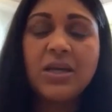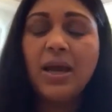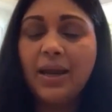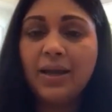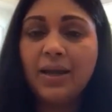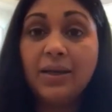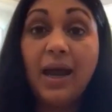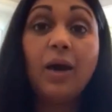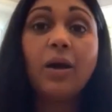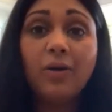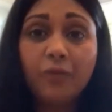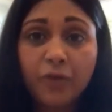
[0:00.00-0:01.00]
and
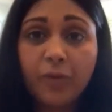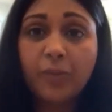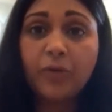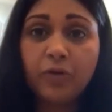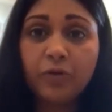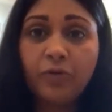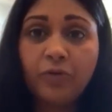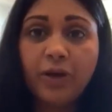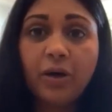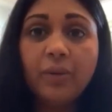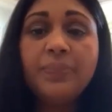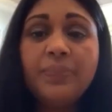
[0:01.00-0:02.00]
how comfortable you
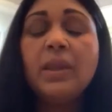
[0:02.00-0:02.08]
feel.